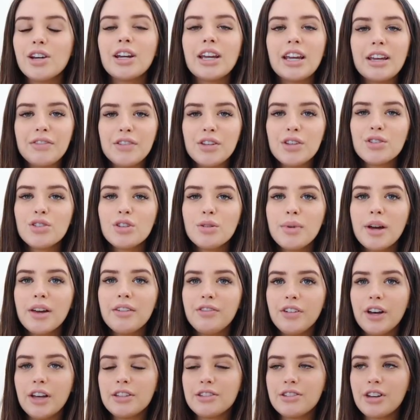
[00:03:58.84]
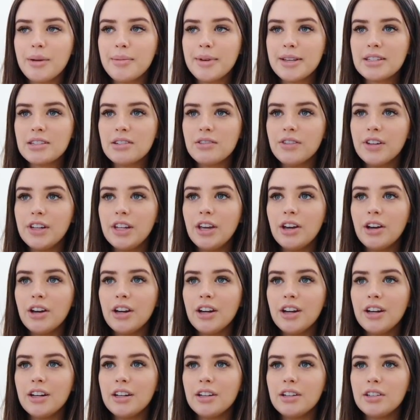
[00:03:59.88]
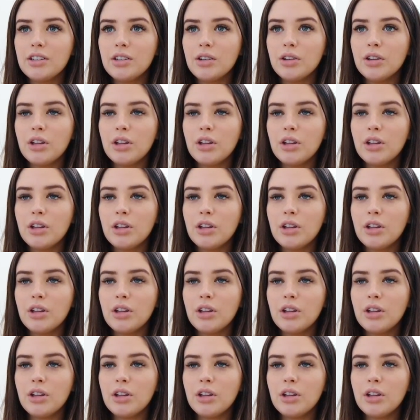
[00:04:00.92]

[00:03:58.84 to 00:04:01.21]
if you saw my first trimester video, you'll